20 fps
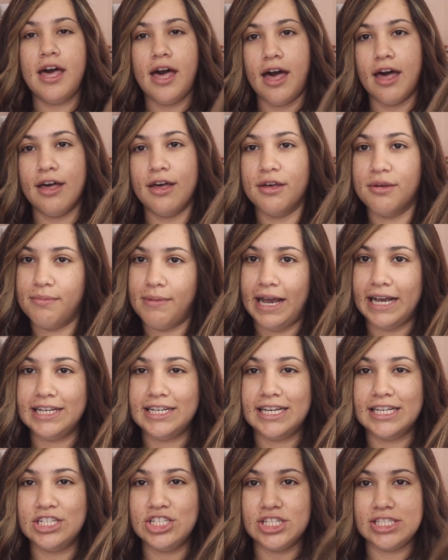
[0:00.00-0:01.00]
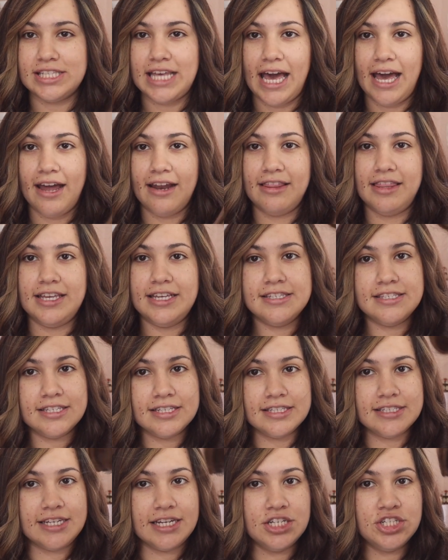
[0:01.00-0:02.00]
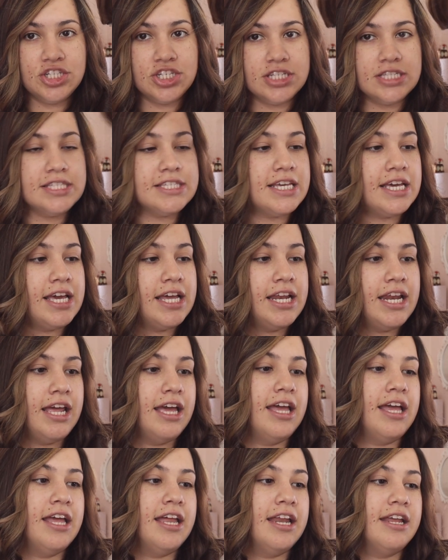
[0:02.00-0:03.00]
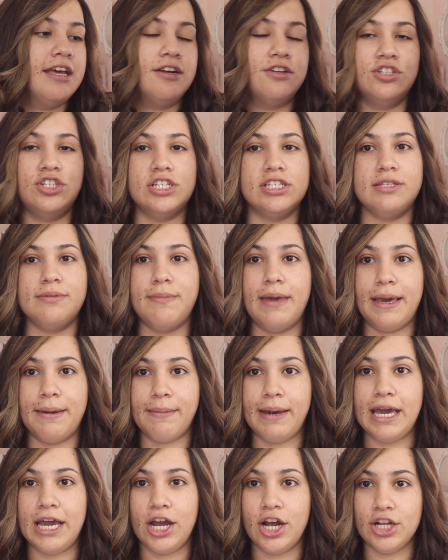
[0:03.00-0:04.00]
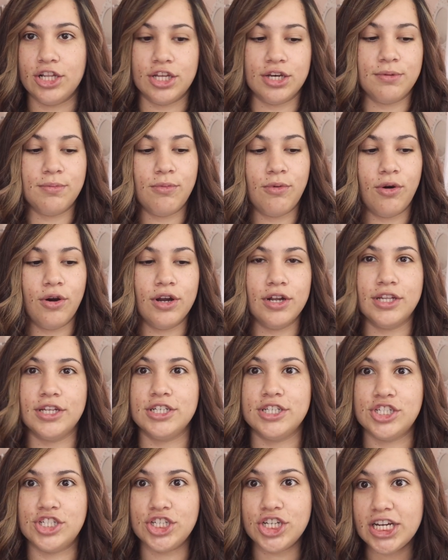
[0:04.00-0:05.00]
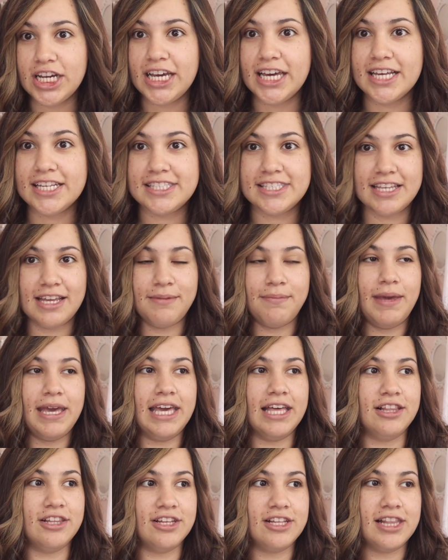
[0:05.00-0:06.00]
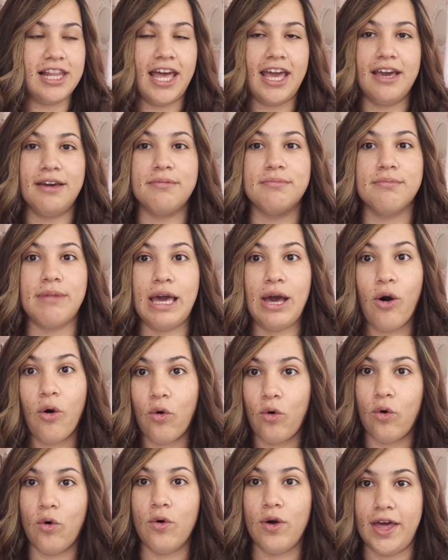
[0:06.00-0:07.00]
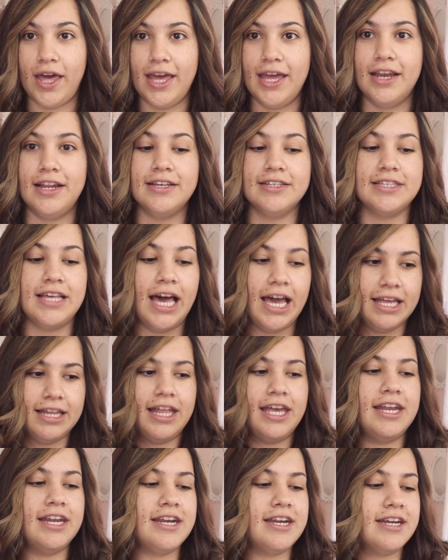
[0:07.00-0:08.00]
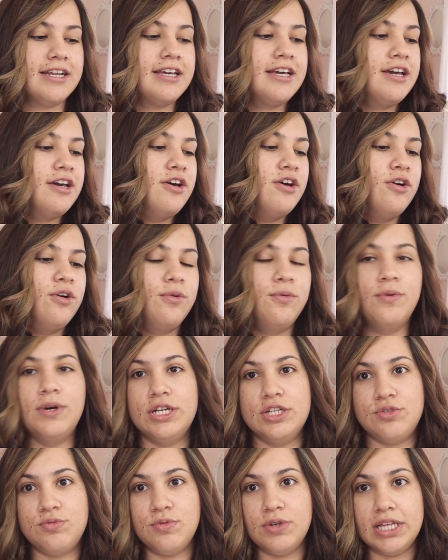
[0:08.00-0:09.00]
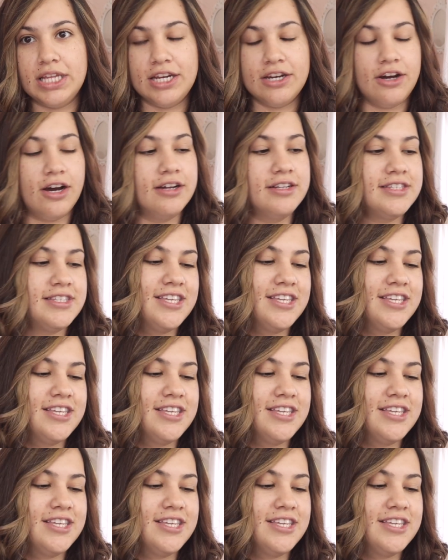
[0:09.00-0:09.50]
I can just add these extensions in, and it'll just make my hair look more luxurious and make it look like my whole head is highlighted when it's really not.